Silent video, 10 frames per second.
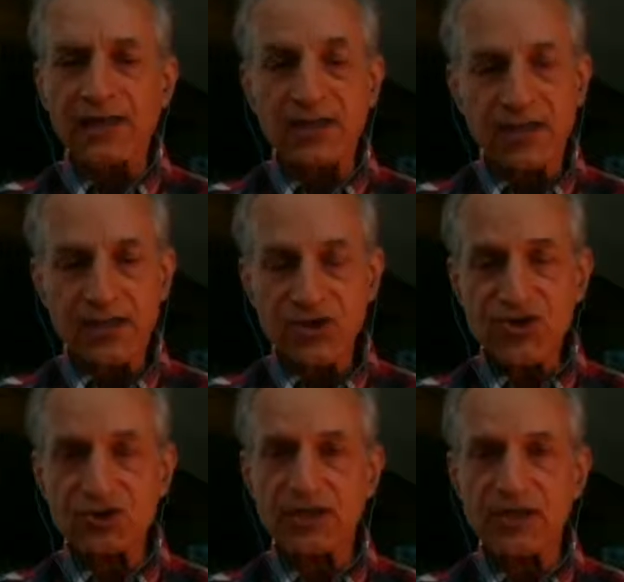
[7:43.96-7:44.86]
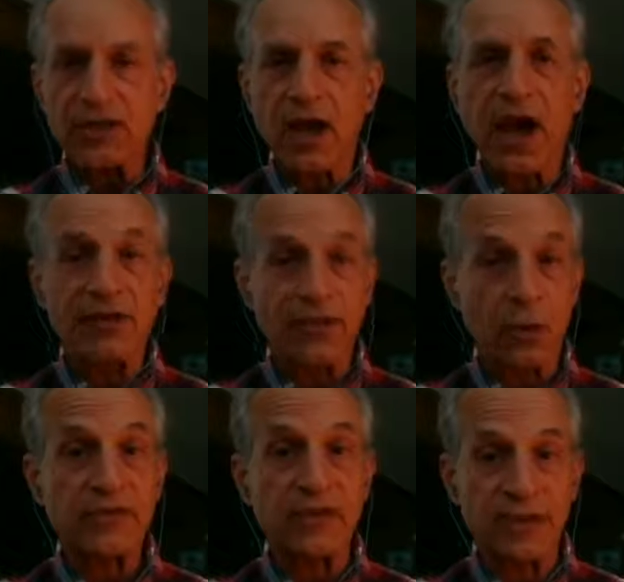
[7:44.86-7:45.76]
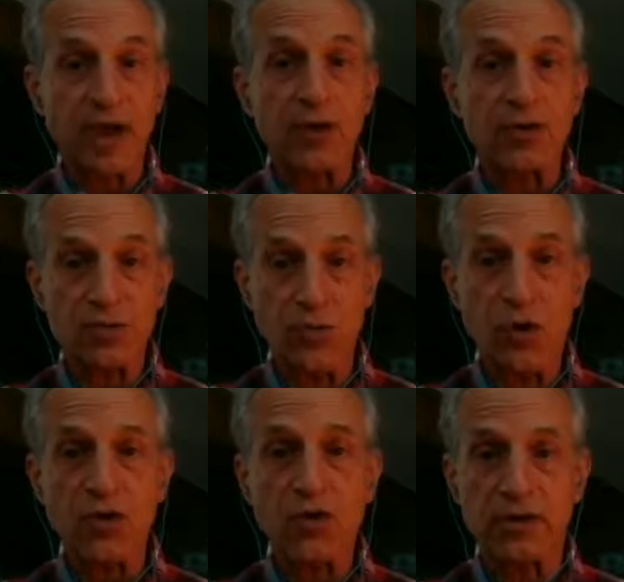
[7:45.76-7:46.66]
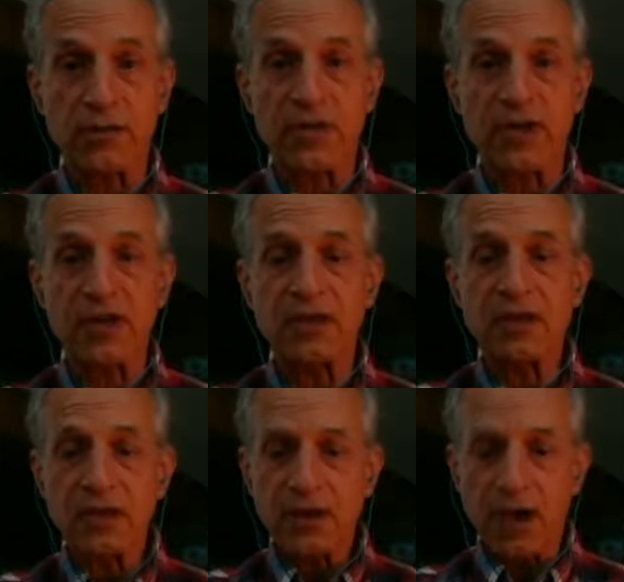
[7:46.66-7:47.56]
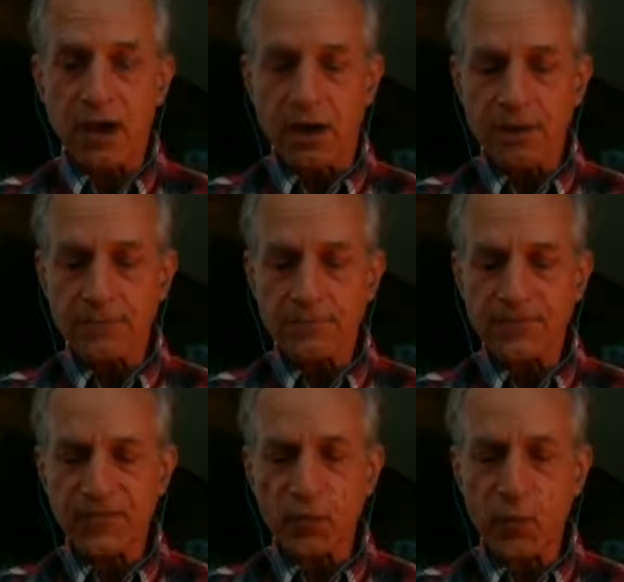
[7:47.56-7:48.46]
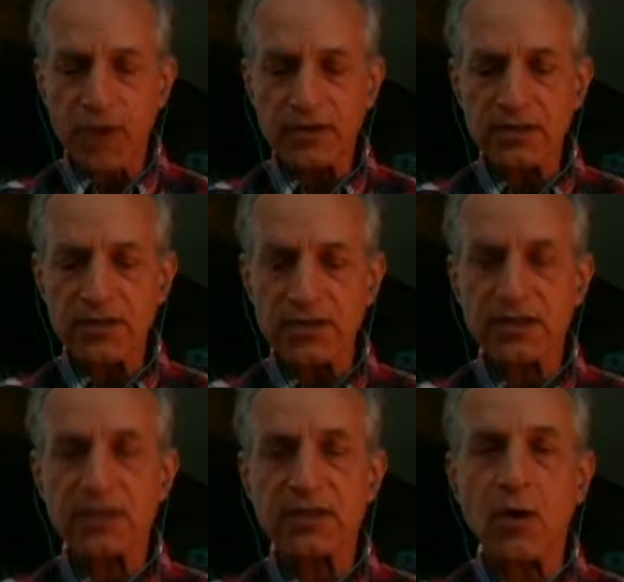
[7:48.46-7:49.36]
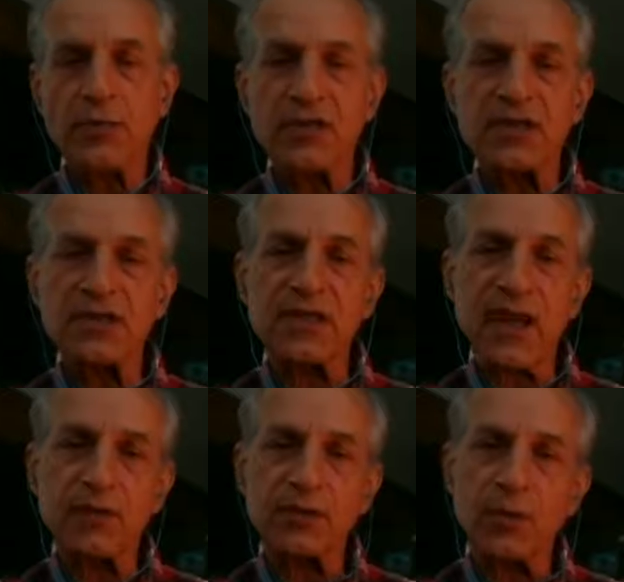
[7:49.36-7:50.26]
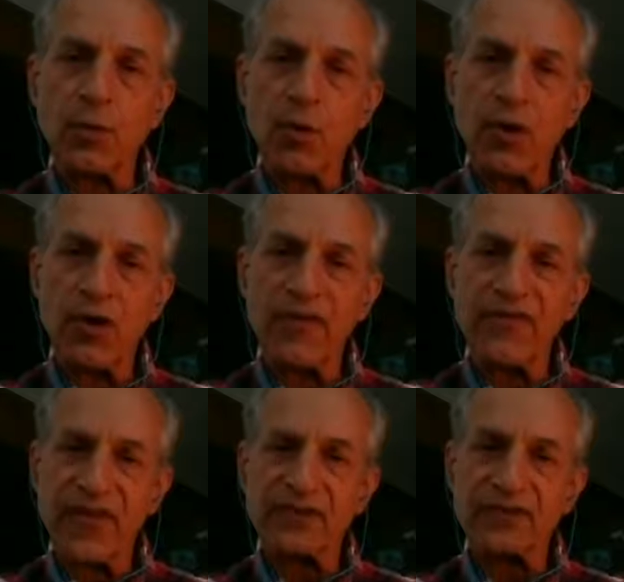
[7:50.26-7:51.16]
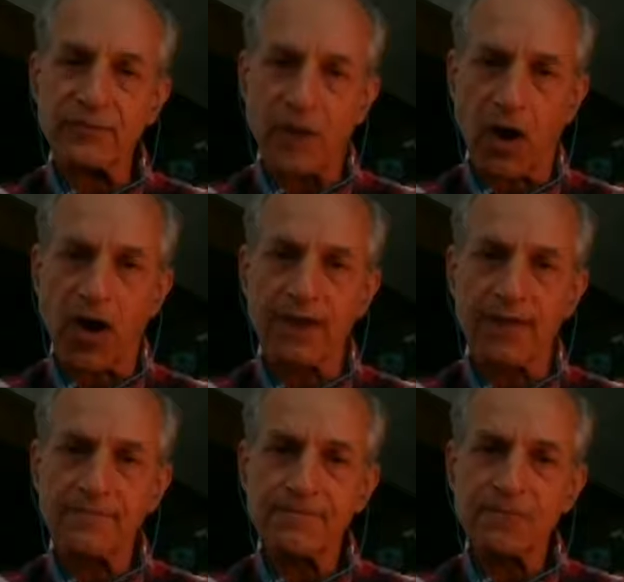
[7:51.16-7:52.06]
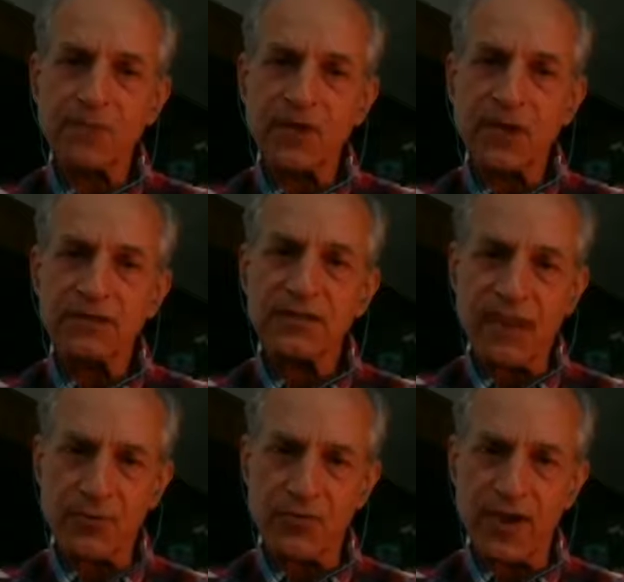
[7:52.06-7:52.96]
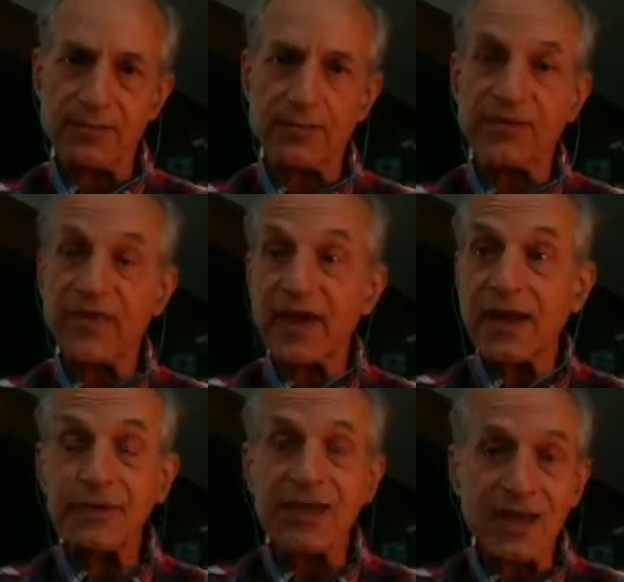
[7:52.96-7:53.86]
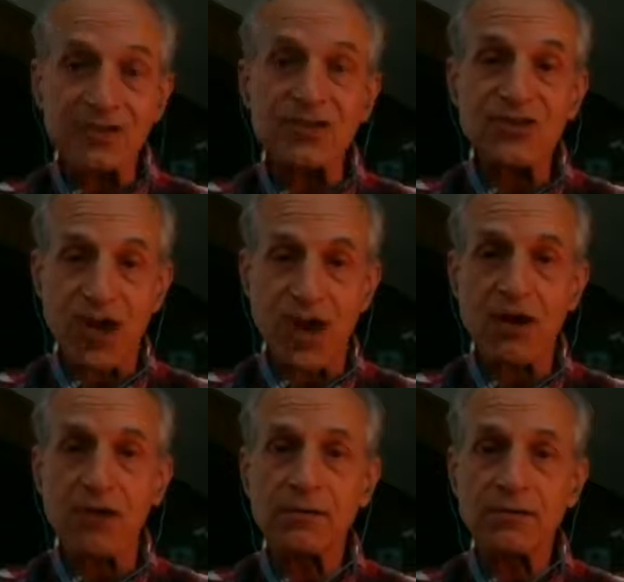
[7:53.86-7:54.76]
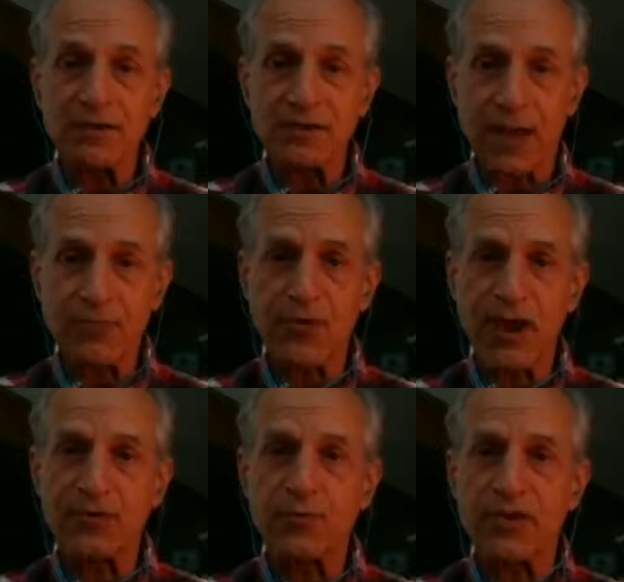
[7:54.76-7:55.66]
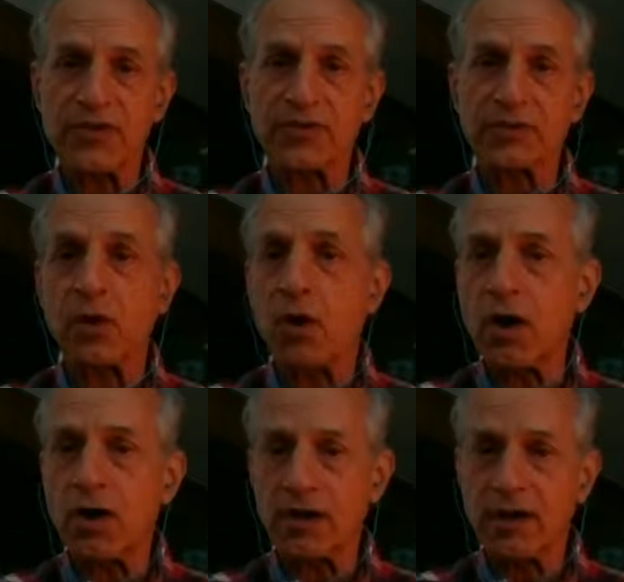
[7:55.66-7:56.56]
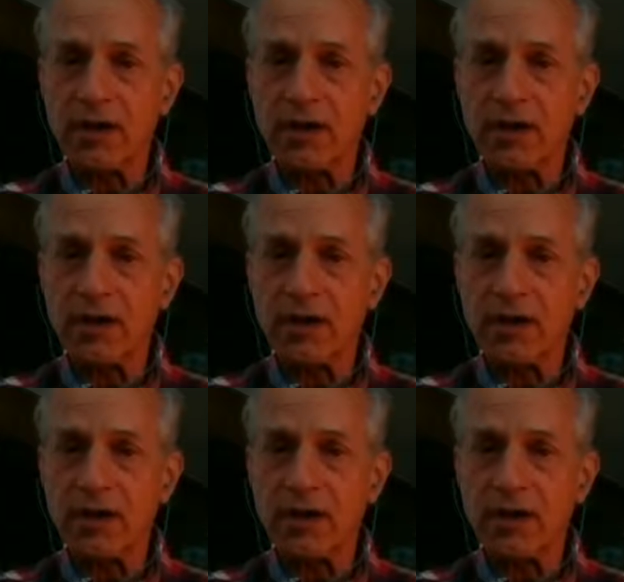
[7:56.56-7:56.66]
Initially, I thought that those were going to be the opiates that were affected by taperaid. But then I began to share taperaid with the long